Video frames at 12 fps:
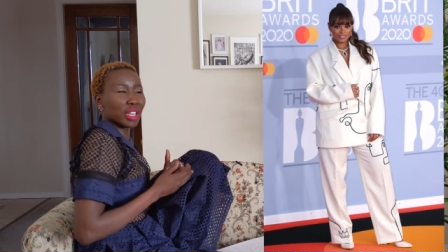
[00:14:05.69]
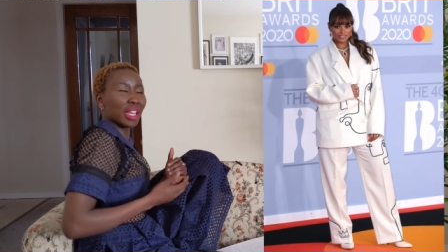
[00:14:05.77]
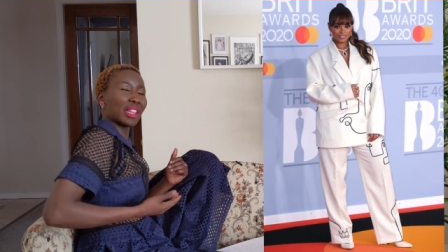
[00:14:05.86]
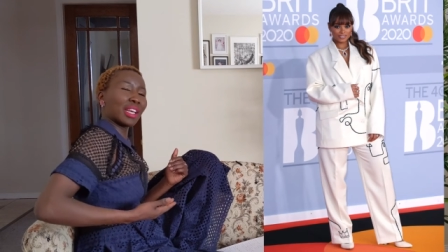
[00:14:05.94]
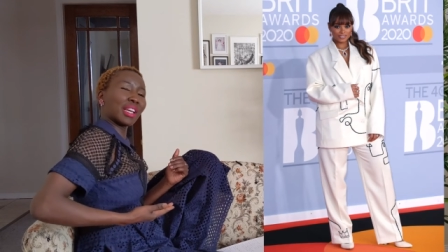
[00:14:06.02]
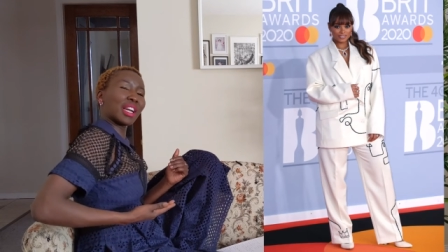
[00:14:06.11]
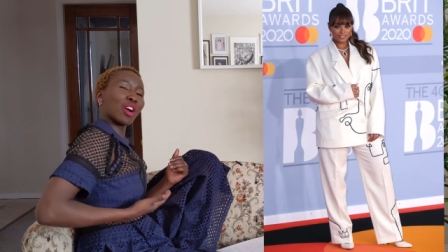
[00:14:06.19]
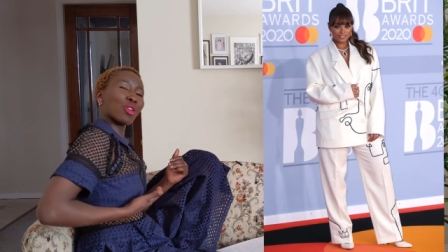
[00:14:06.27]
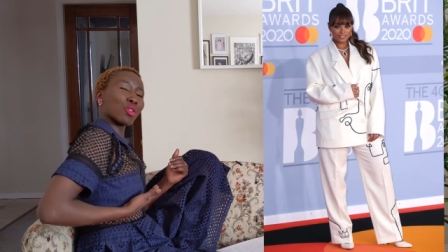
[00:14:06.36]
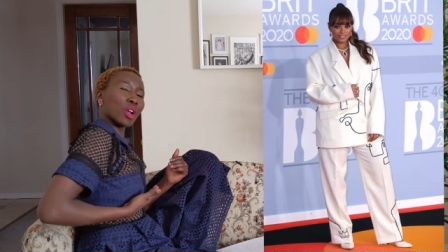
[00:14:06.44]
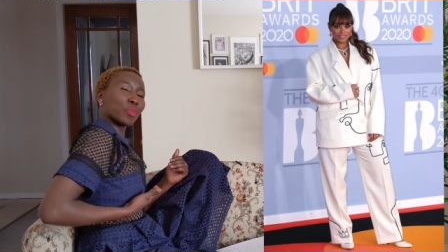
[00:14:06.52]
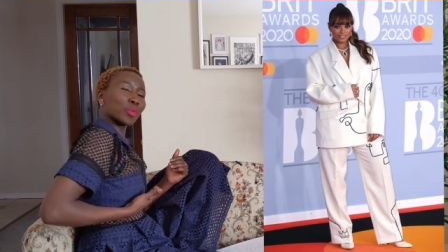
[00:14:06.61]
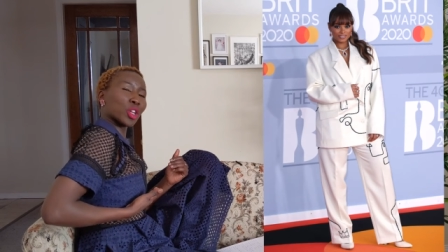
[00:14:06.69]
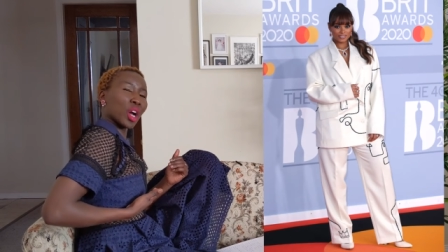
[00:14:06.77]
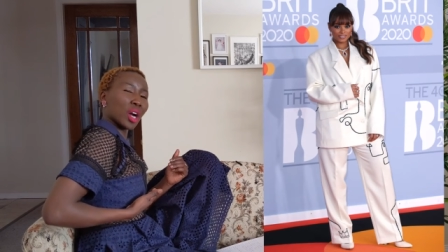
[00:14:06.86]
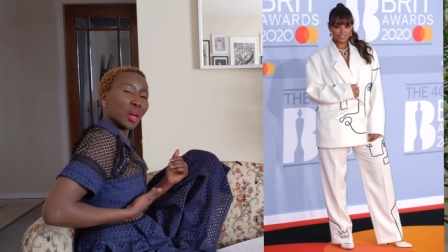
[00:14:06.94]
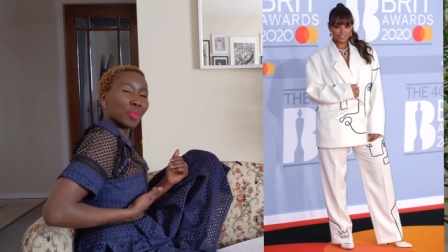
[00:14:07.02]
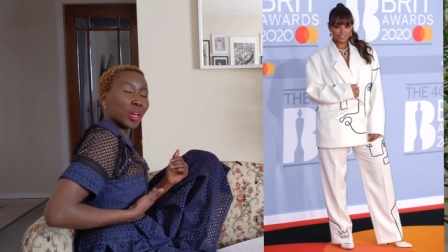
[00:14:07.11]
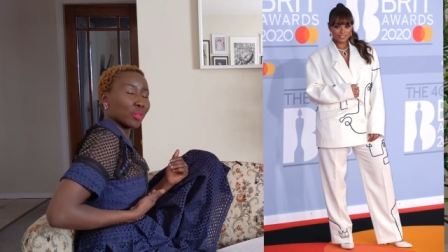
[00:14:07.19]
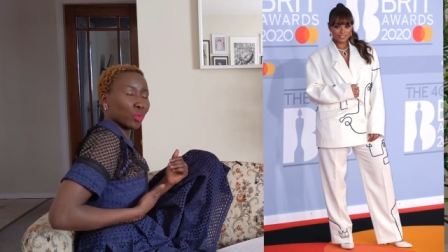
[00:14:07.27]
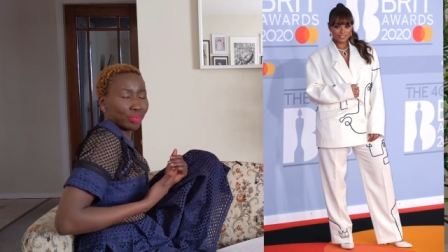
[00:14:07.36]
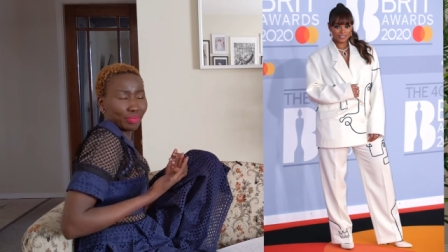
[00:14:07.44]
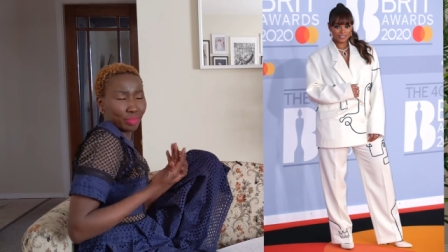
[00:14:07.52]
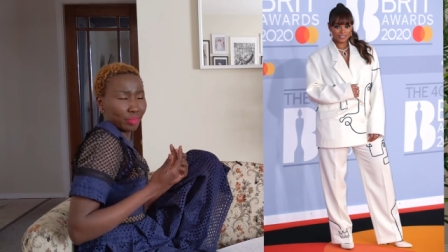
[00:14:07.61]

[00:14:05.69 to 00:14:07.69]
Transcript: and like a crop top.